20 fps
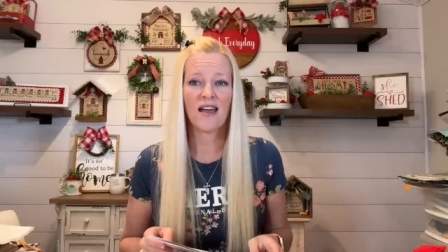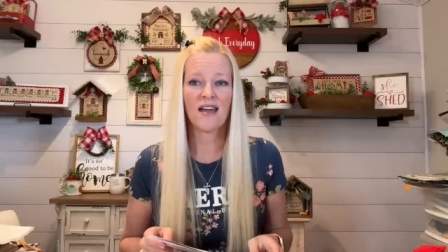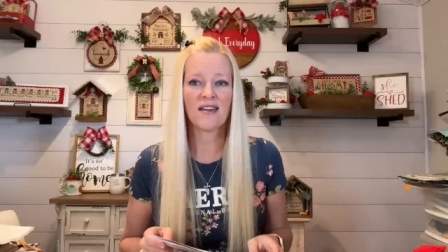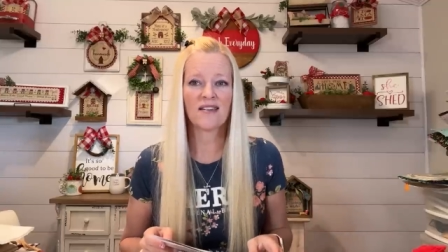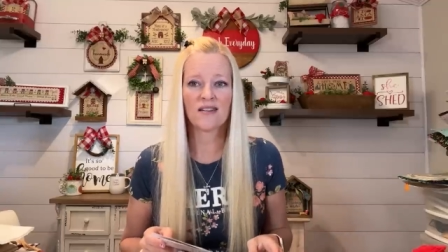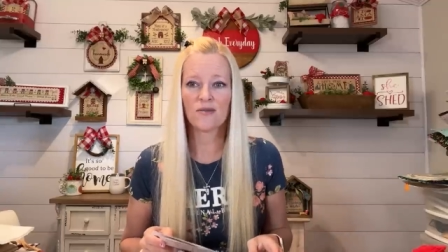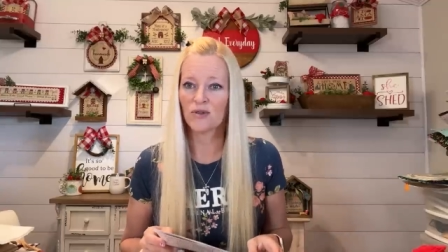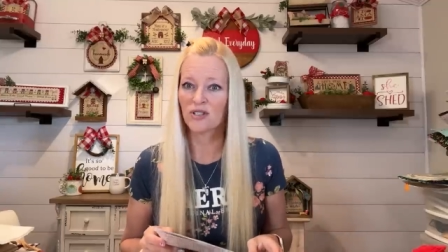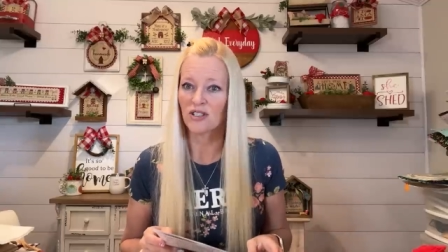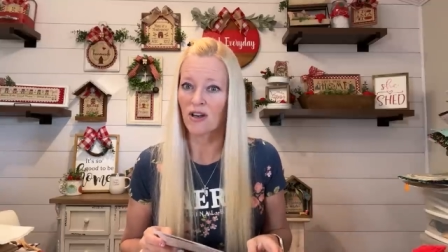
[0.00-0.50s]

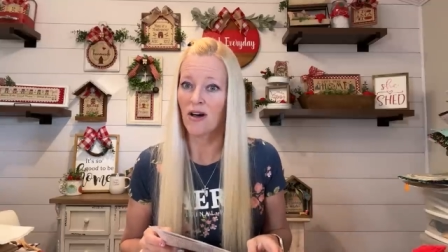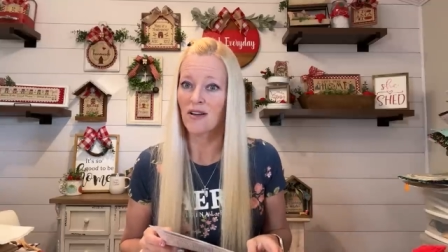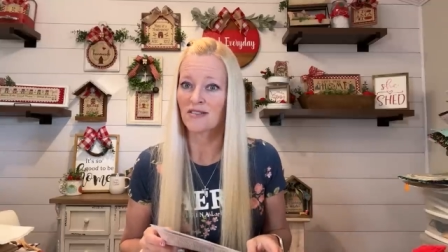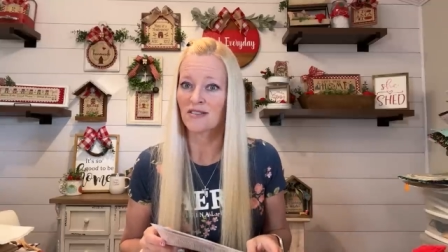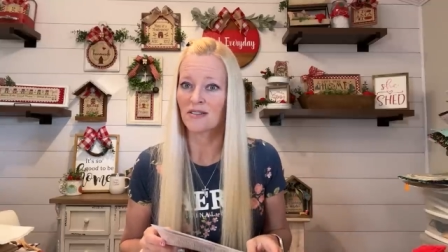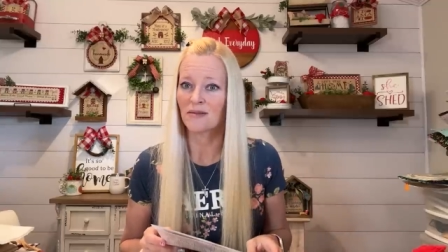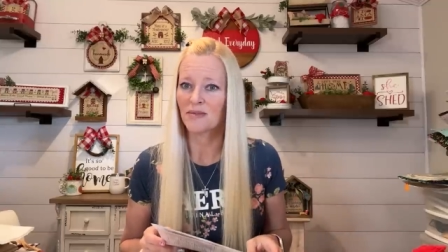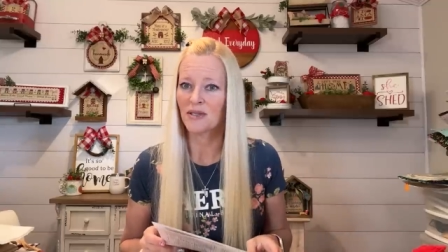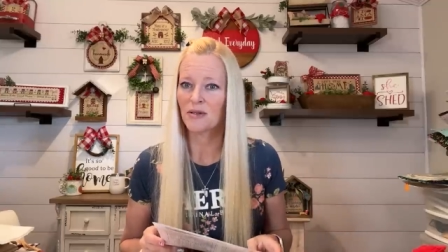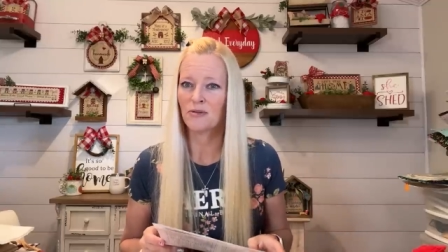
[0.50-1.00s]
And it was
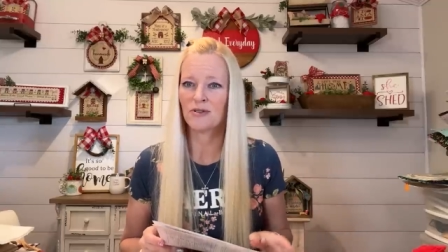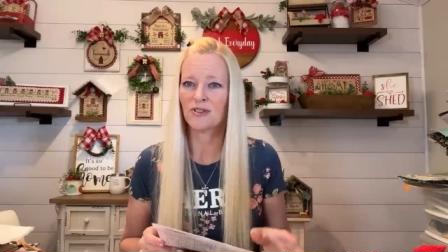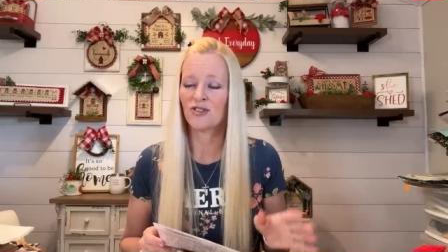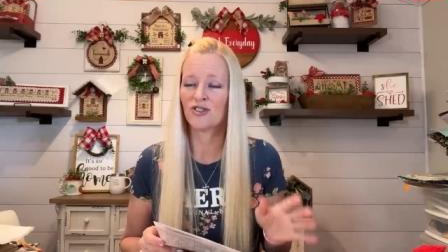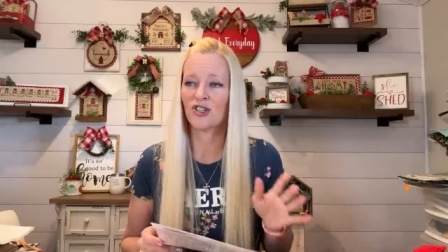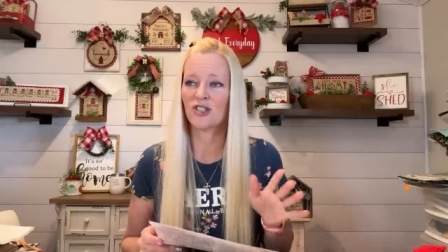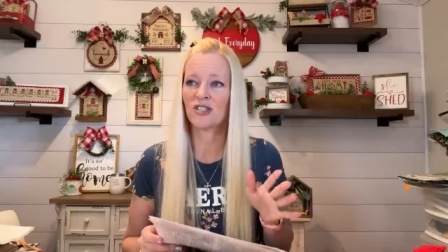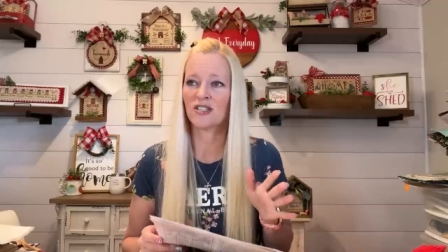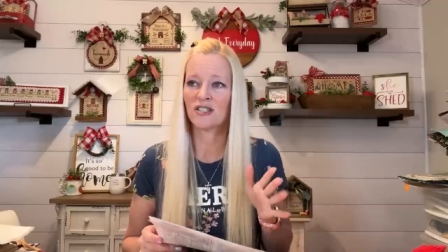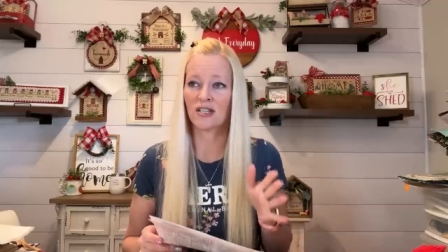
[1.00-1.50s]
awesome. It was
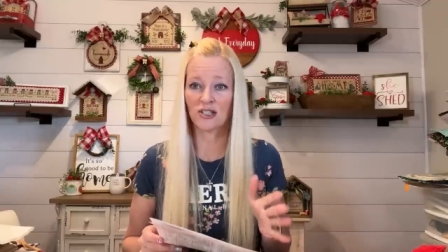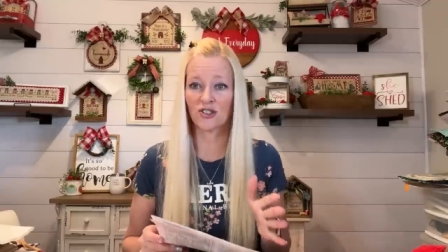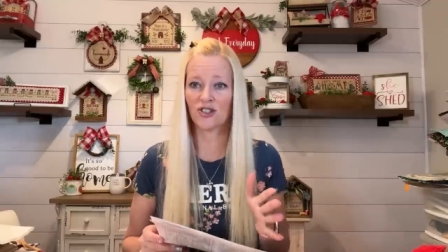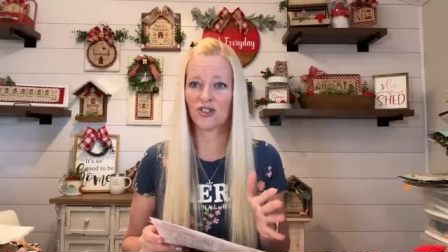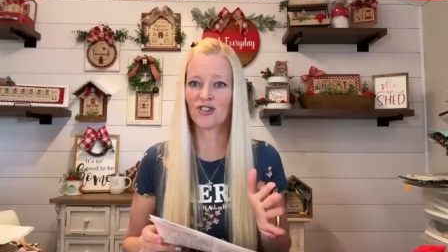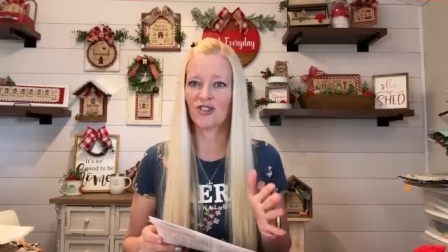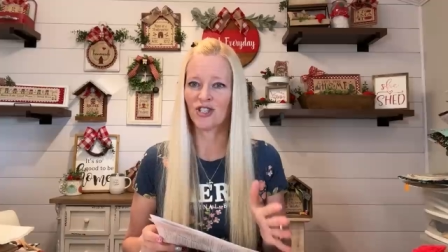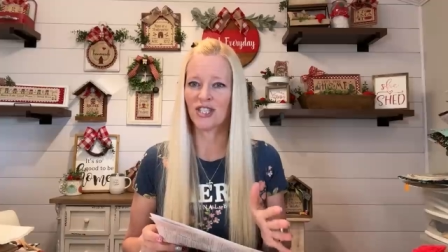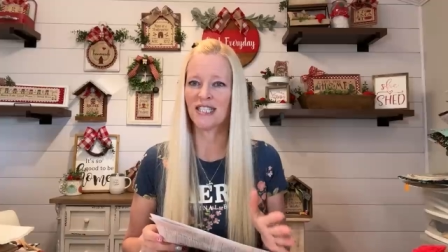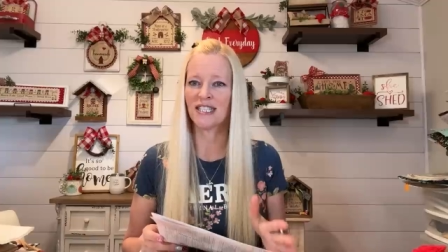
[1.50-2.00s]
just such a
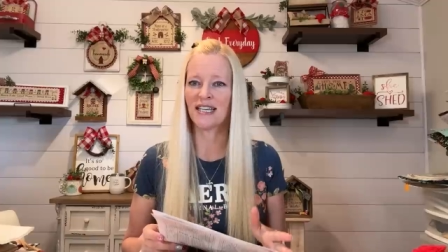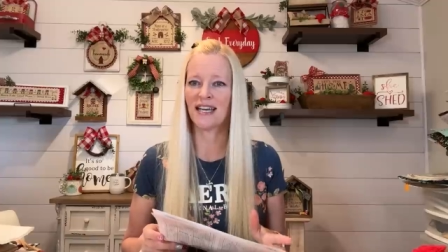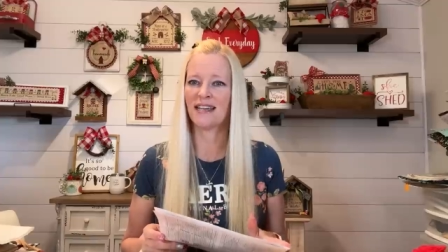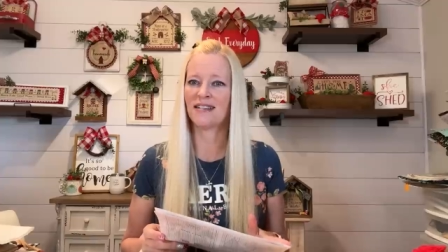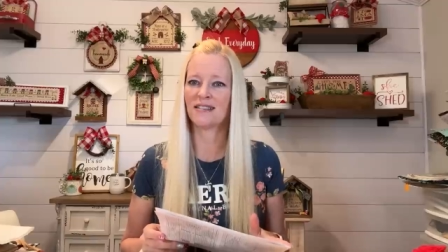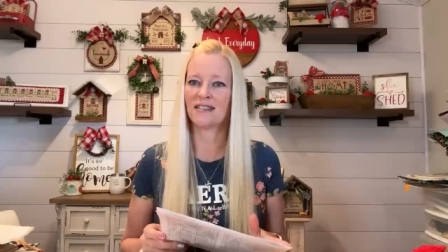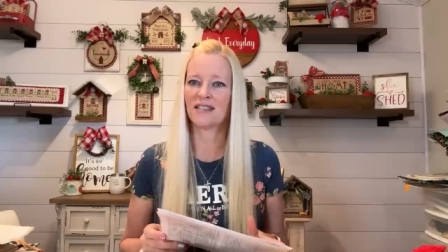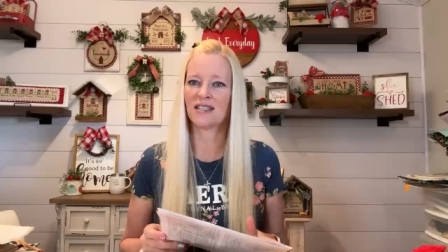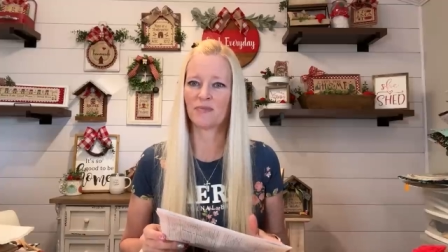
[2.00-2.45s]
good day to